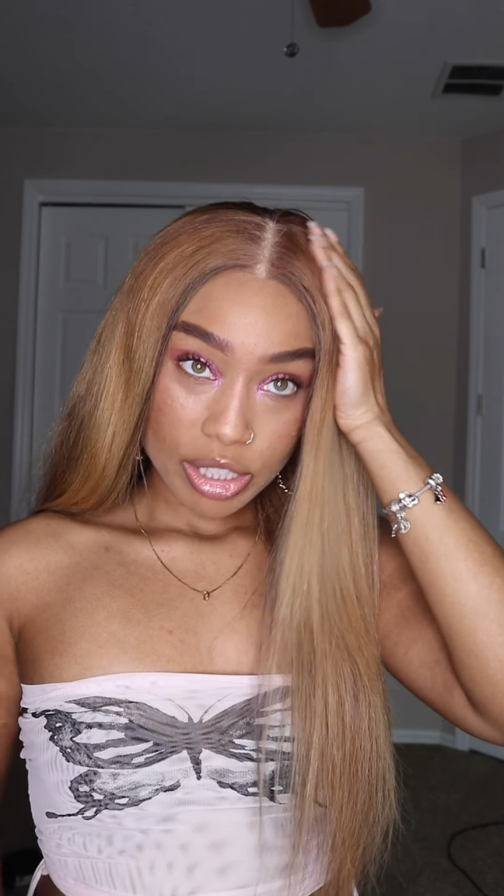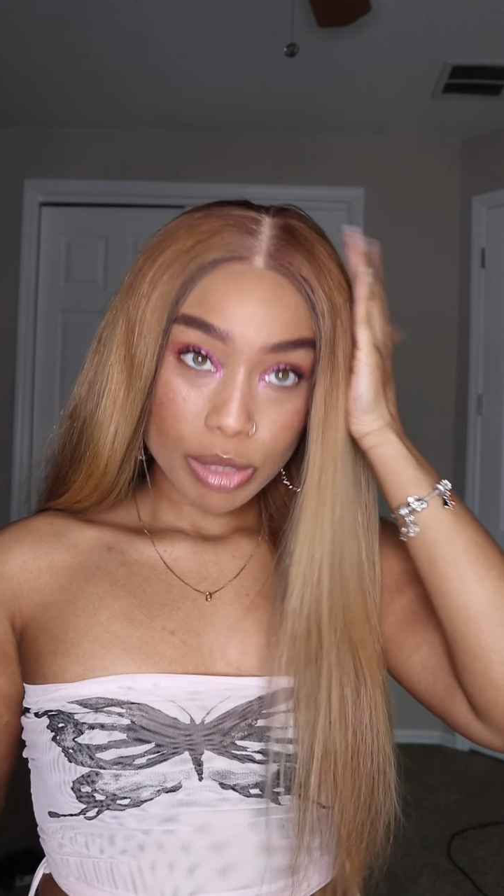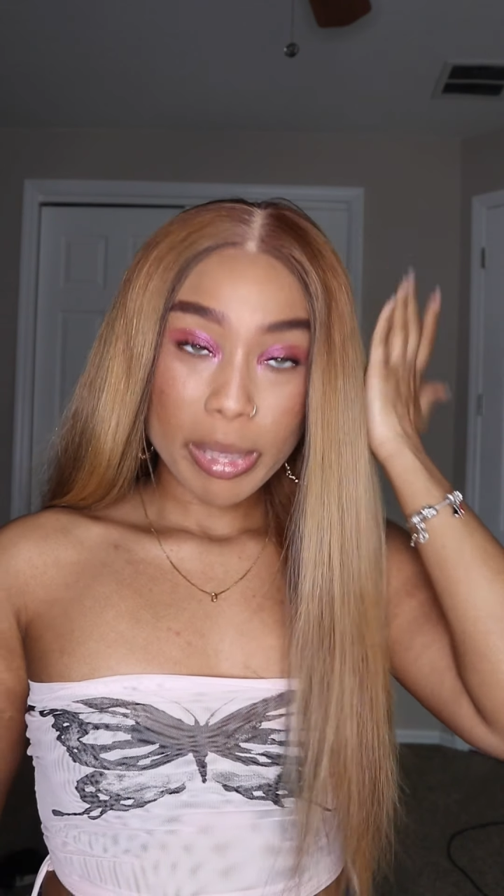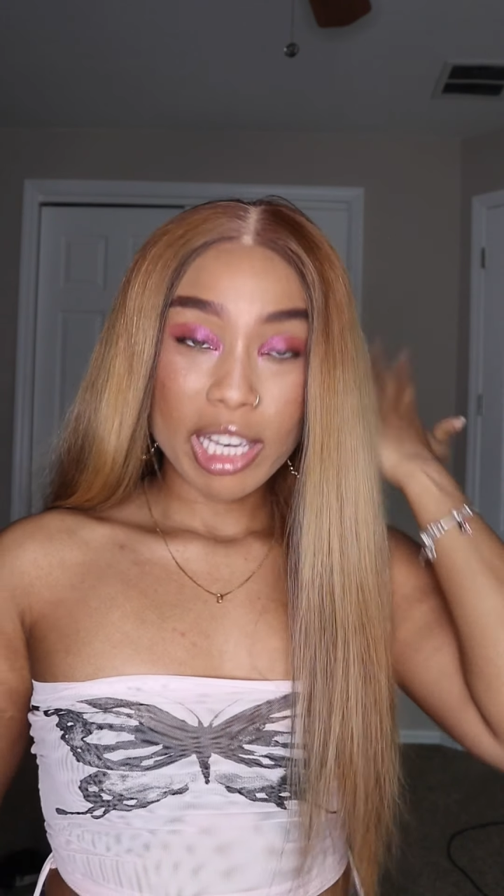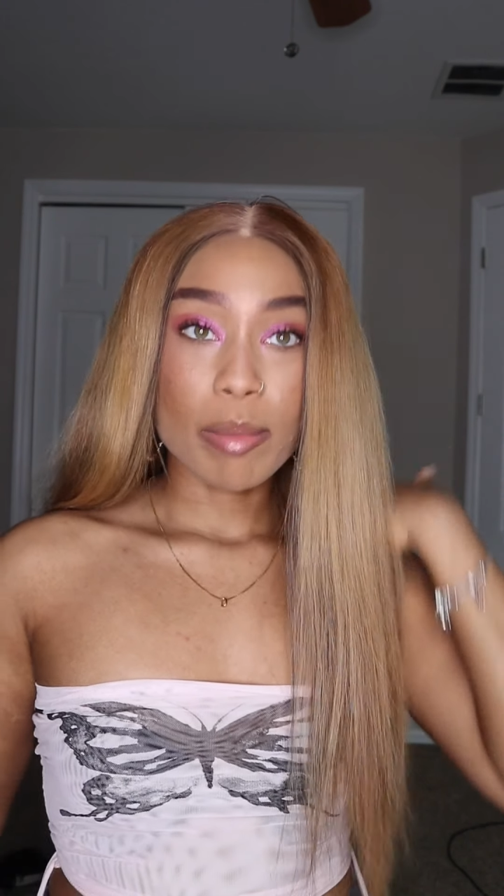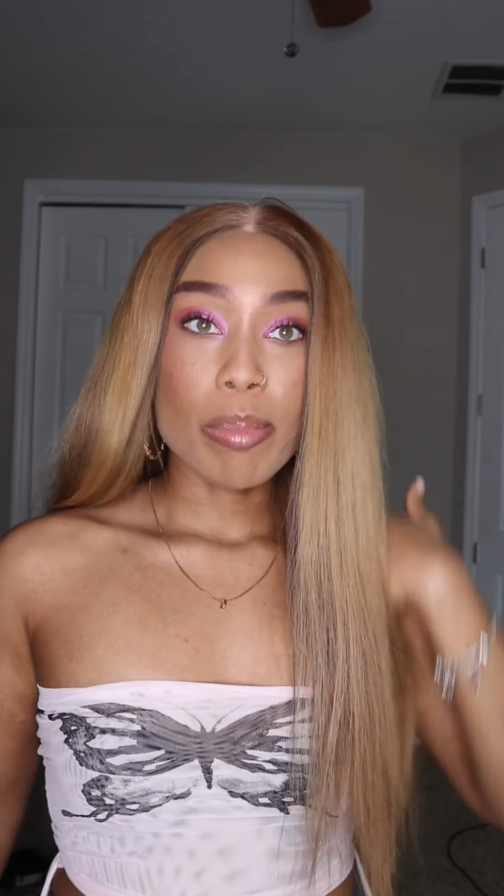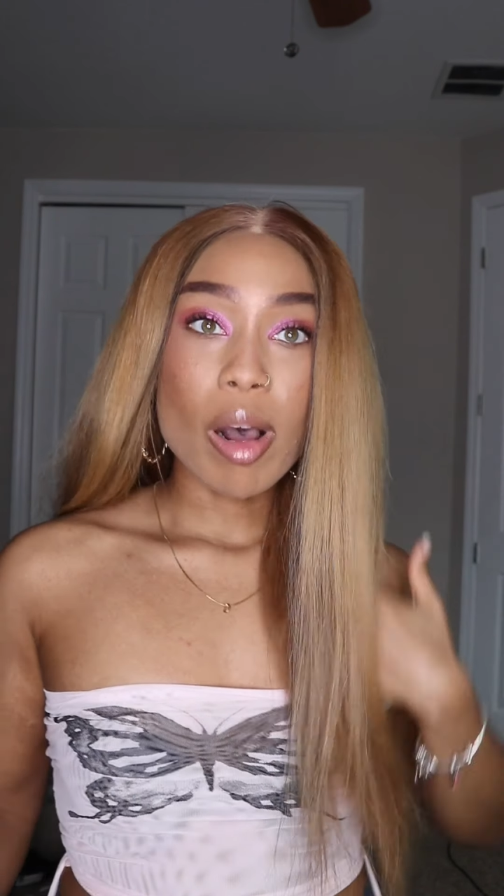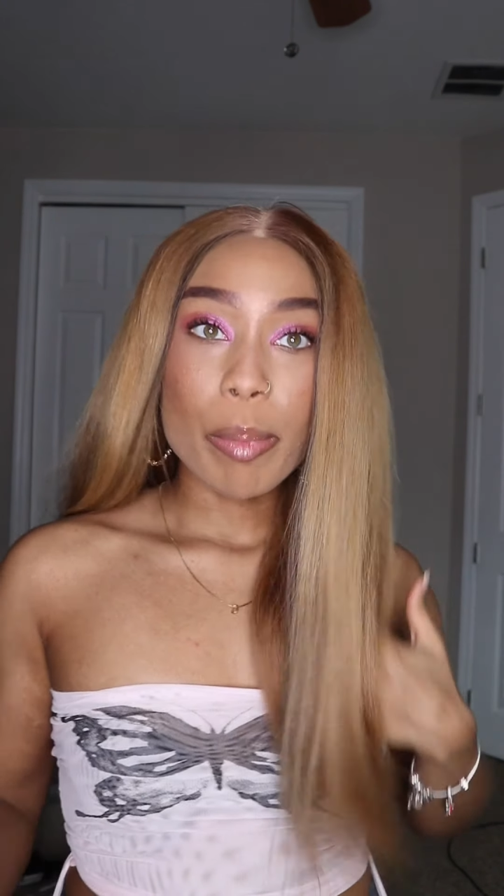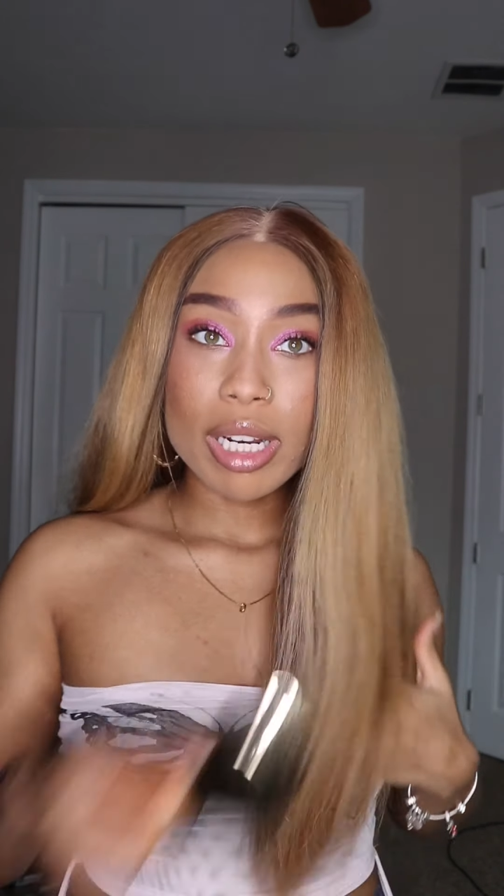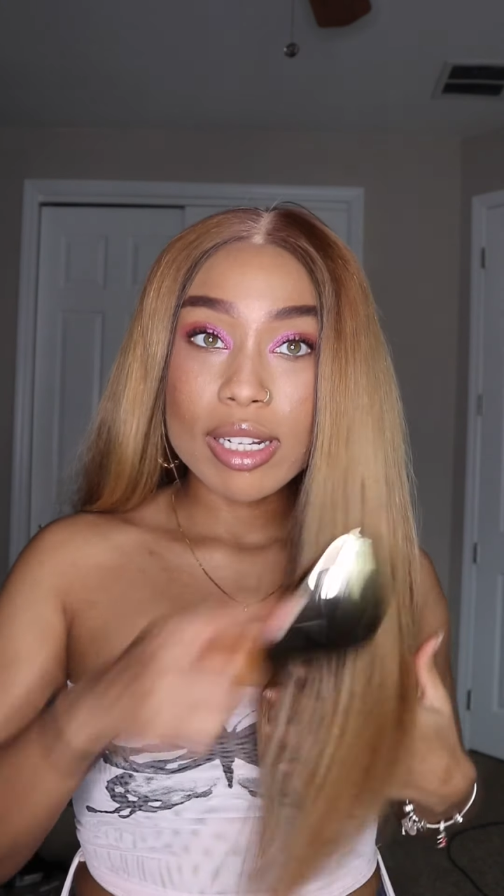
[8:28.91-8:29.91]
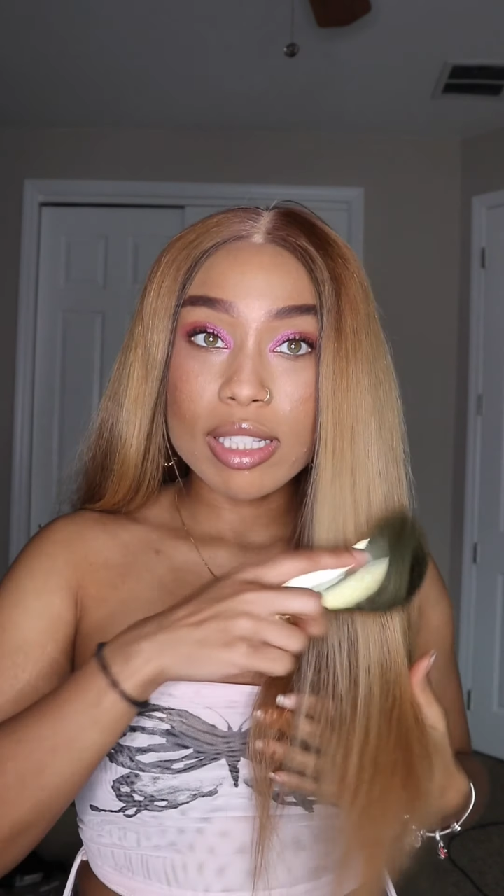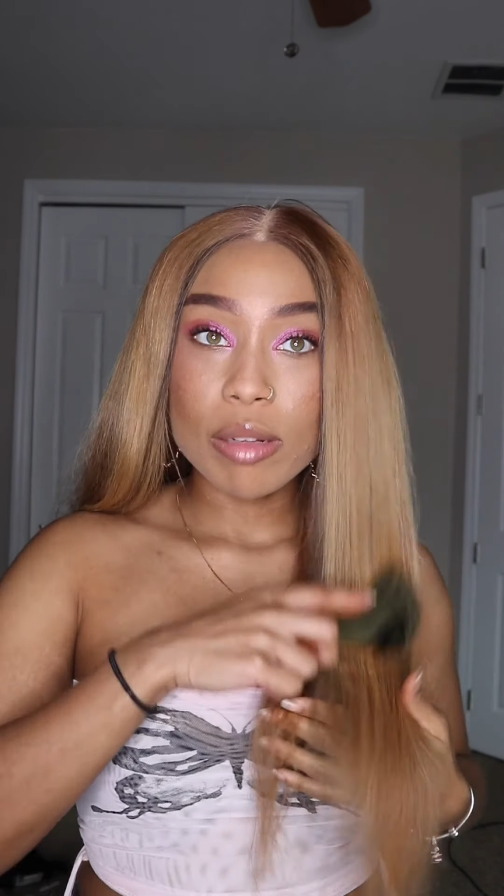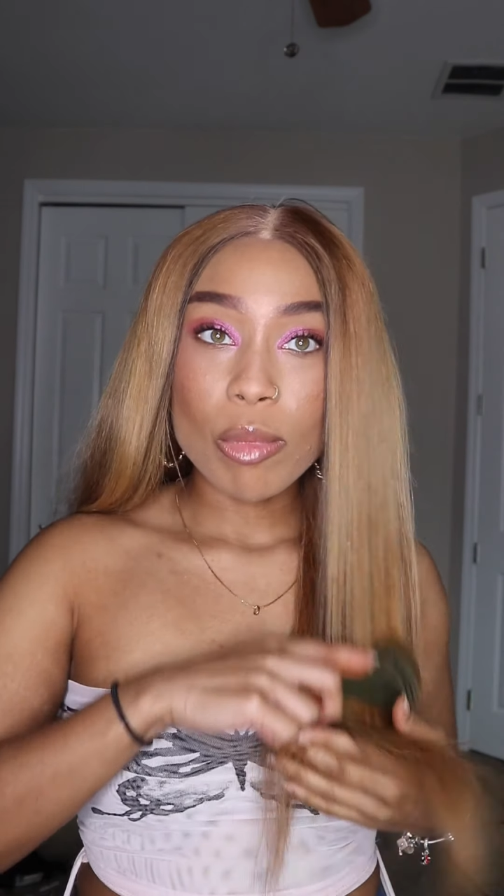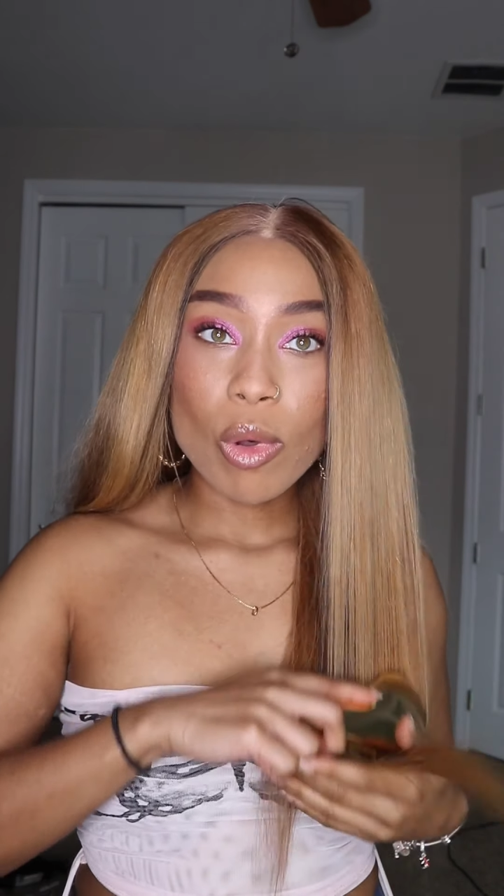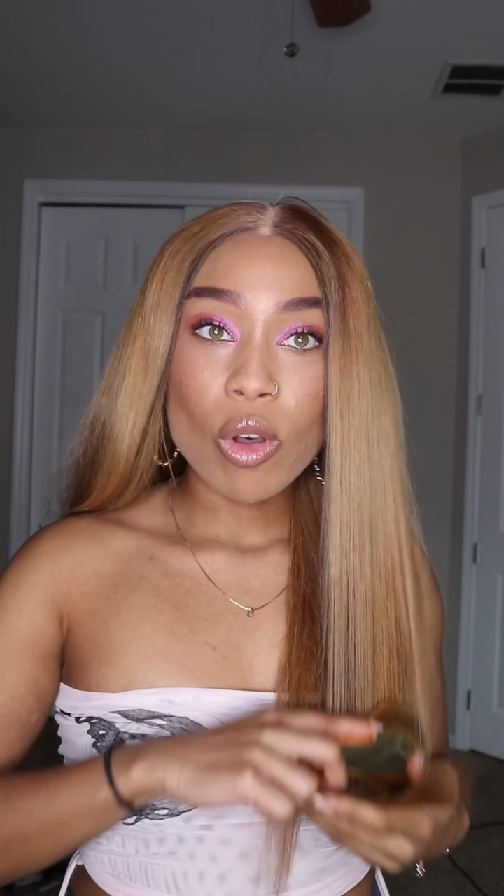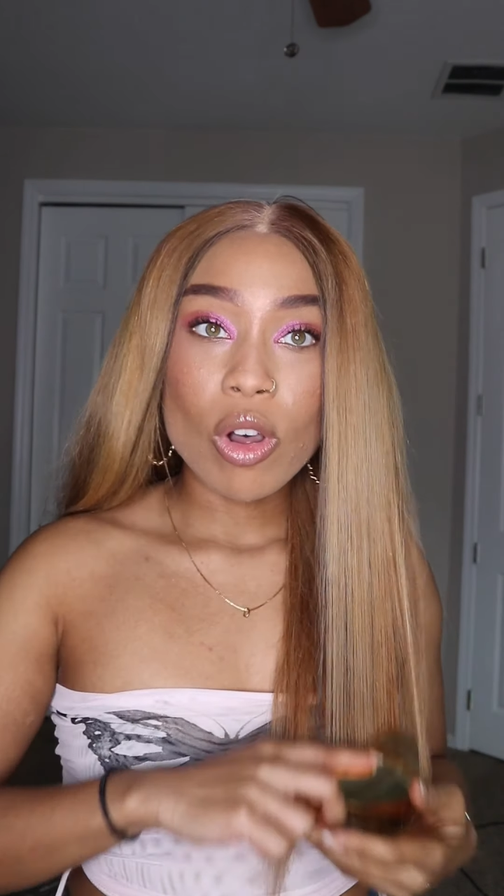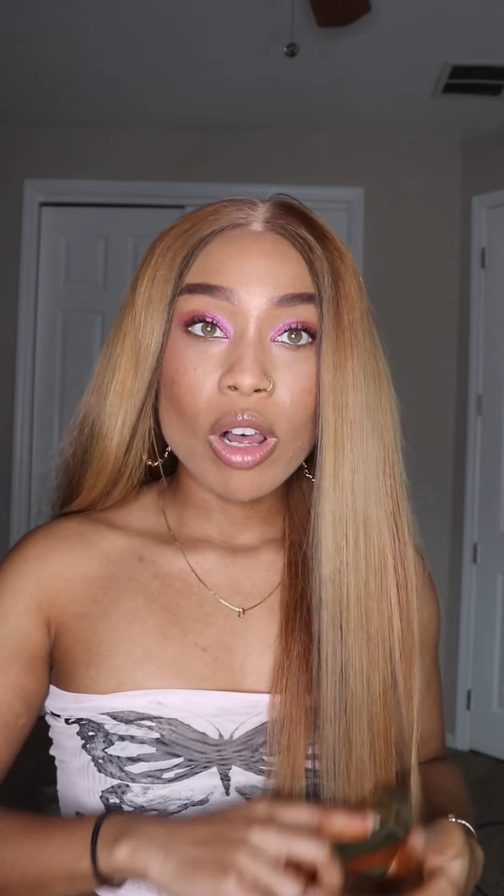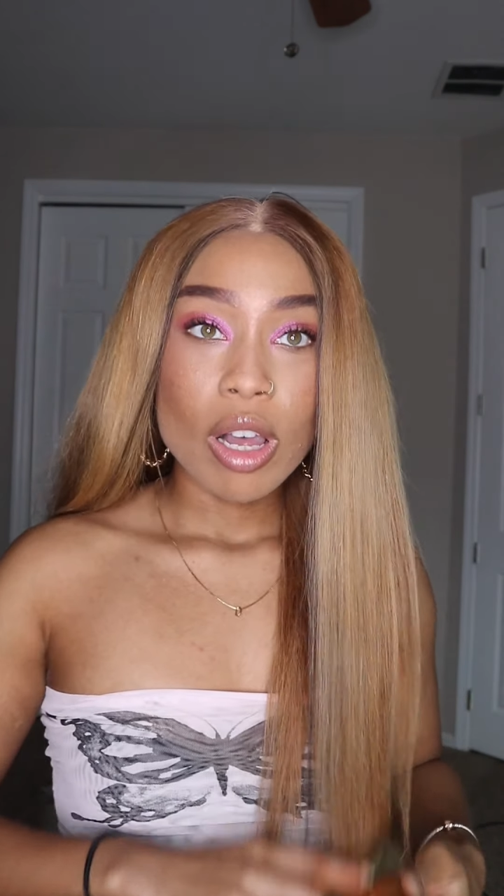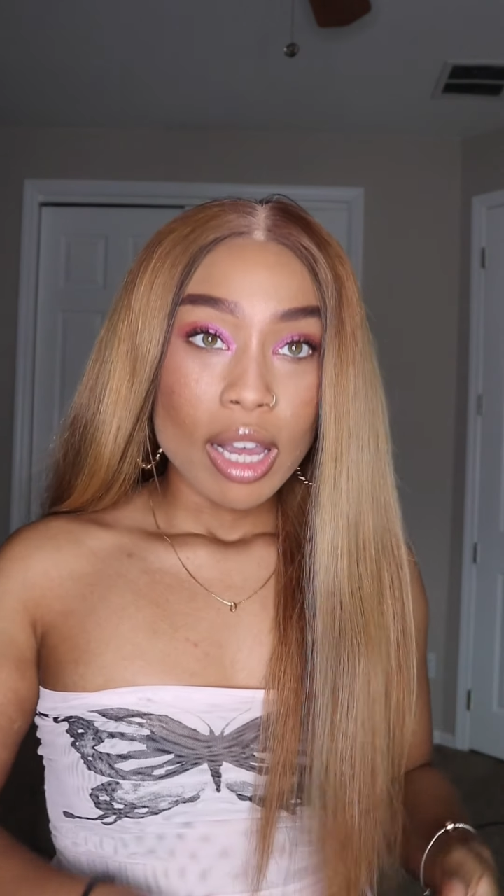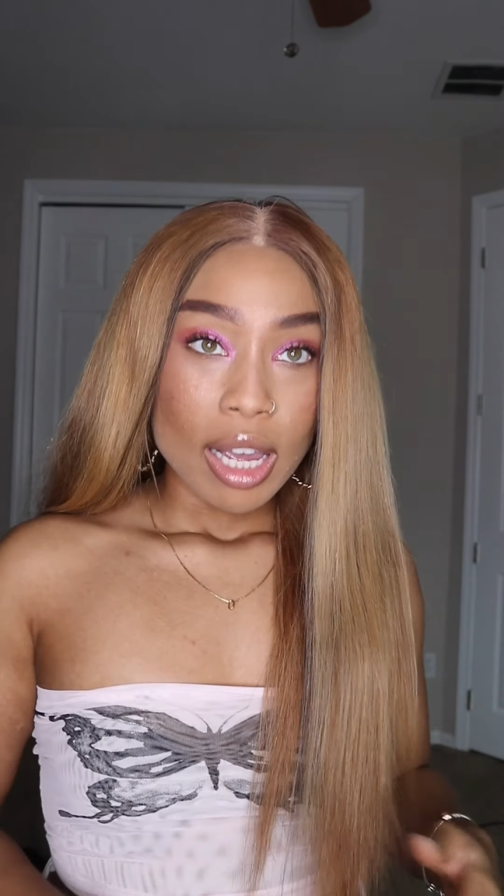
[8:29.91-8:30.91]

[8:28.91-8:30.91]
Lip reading: to make it pop a little more.